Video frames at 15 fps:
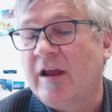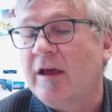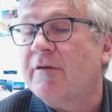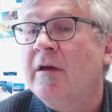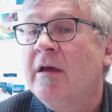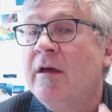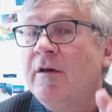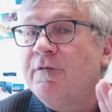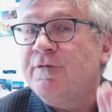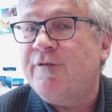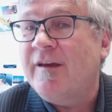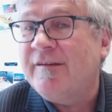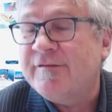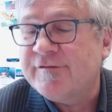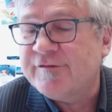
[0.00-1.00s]
like
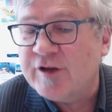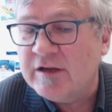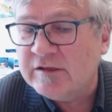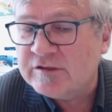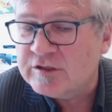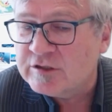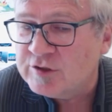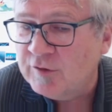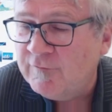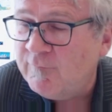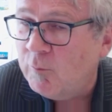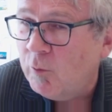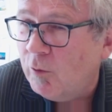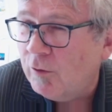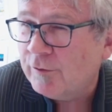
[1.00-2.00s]
phase changes
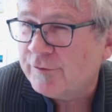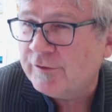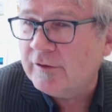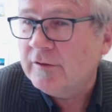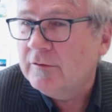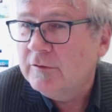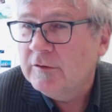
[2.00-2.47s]
of water,